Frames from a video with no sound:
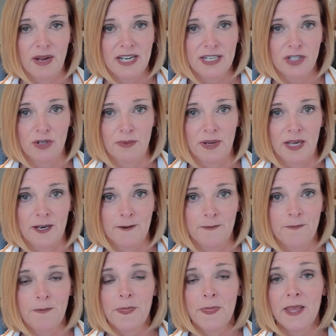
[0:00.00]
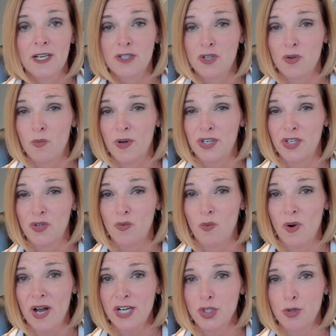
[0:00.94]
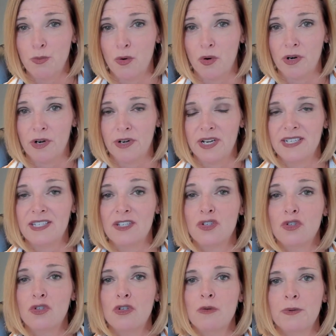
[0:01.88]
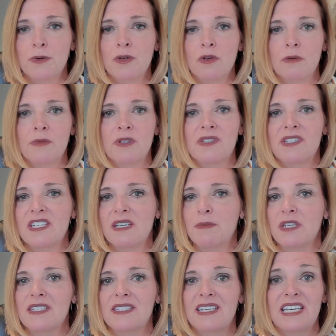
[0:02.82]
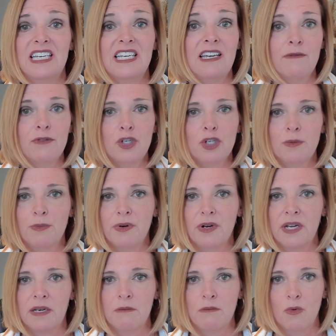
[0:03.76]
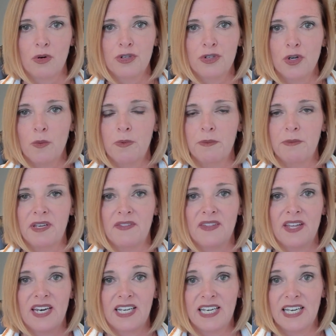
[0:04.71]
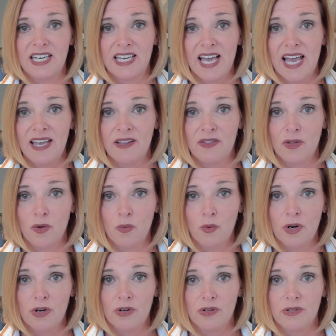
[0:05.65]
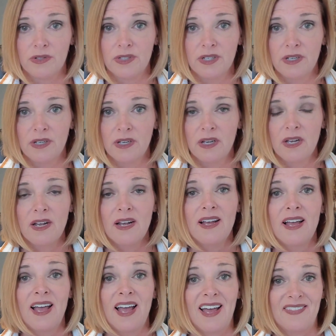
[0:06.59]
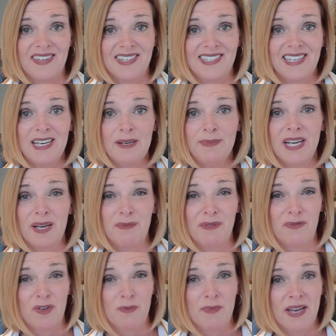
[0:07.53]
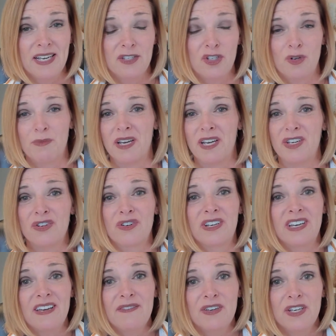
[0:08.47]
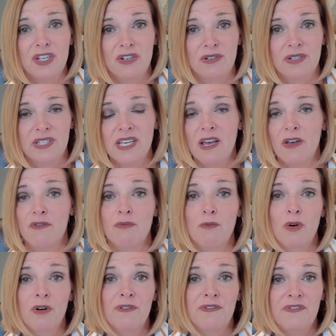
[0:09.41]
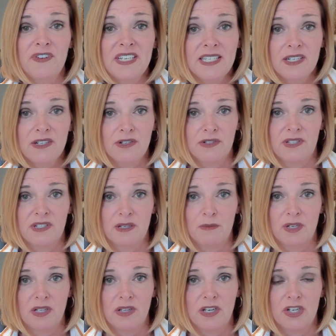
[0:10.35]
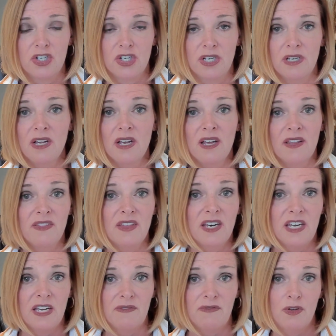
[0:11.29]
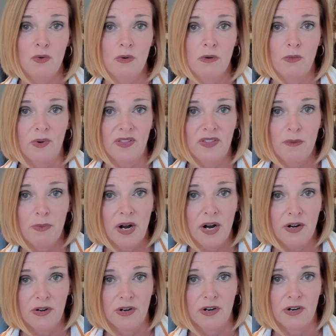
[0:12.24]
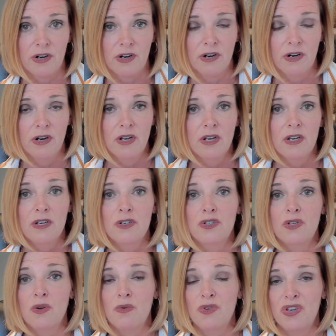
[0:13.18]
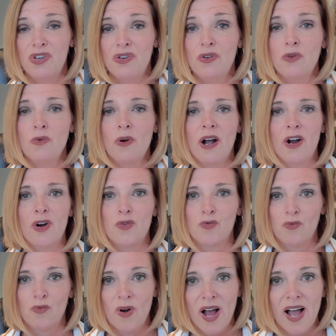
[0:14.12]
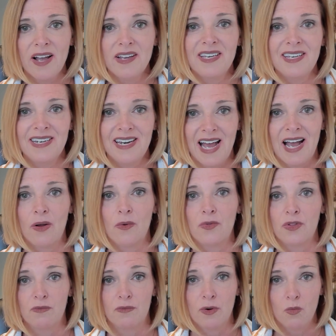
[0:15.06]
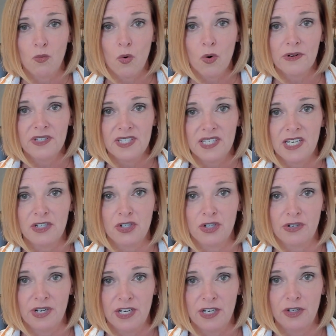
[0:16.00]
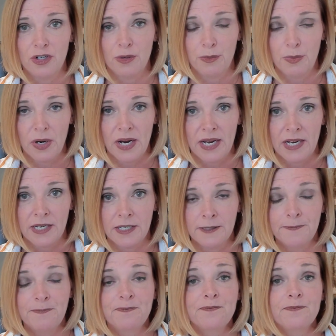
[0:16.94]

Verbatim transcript: and masturbate. So when you watch porn, it's a super normal stimulus. It gives your brain more dopamine than it can get in the world. At the same time, if you masturbate, you're giving yourself more physical stimulation than if you were with a partner. So you are rocking out the reward center in your brain.